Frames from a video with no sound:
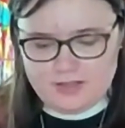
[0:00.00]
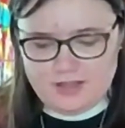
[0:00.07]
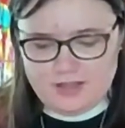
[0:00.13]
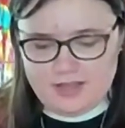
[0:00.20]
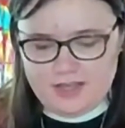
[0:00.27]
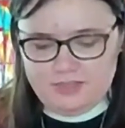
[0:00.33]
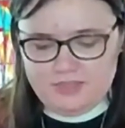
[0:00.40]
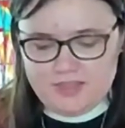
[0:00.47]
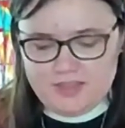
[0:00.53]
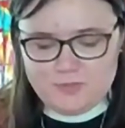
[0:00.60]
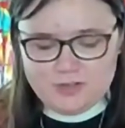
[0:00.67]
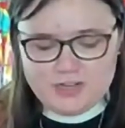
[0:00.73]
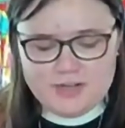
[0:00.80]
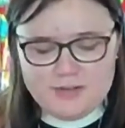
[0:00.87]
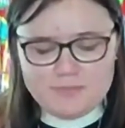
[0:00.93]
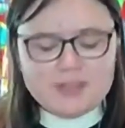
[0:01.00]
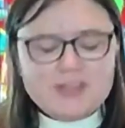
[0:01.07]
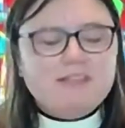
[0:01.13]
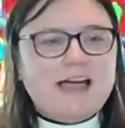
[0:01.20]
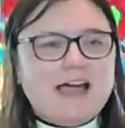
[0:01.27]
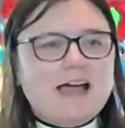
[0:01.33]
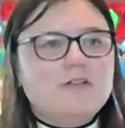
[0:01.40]
And they wouldn't be
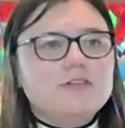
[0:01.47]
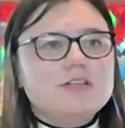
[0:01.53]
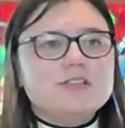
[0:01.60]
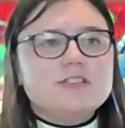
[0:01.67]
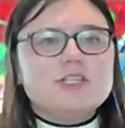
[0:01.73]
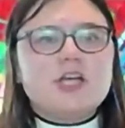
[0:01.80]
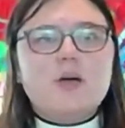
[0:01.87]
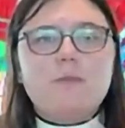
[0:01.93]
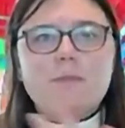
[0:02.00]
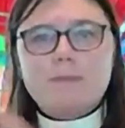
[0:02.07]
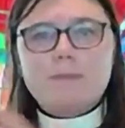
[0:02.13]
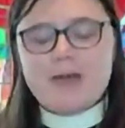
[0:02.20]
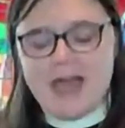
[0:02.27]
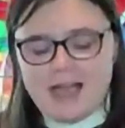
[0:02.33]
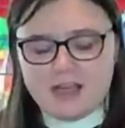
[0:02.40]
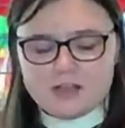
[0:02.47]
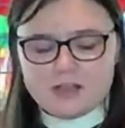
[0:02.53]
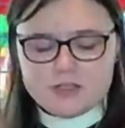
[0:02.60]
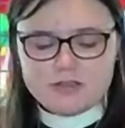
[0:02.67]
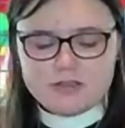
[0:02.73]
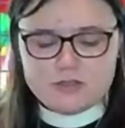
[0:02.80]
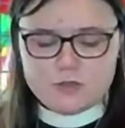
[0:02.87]
allowed to come back
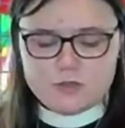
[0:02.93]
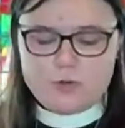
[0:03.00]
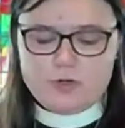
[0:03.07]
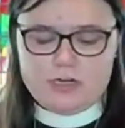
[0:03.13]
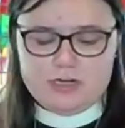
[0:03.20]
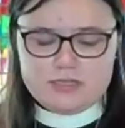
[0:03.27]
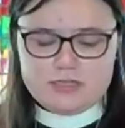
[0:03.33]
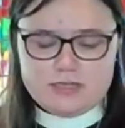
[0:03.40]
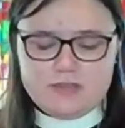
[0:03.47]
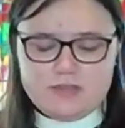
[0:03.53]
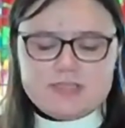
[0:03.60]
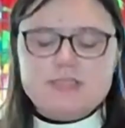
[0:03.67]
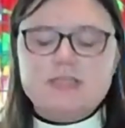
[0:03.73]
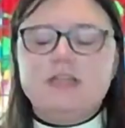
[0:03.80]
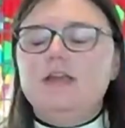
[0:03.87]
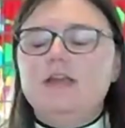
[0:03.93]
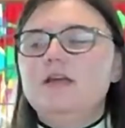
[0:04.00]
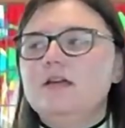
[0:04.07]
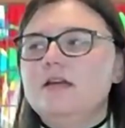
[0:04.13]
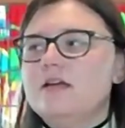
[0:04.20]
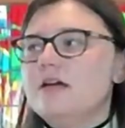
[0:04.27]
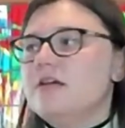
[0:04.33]
into the doors of the
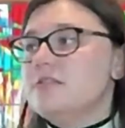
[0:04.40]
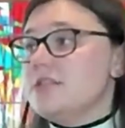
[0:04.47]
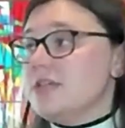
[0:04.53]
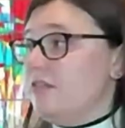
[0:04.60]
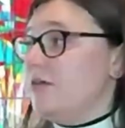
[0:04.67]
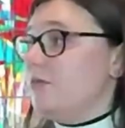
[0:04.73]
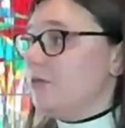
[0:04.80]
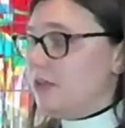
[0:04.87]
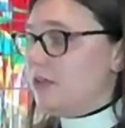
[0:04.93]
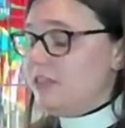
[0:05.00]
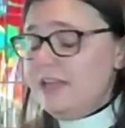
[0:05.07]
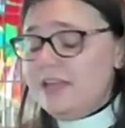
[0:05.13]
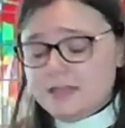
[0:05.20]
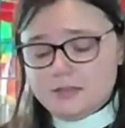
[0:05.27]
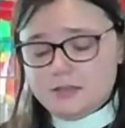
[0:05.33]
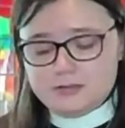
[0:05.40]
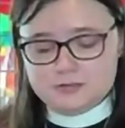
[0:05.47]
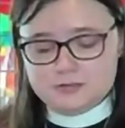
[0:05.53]
city until they were clean.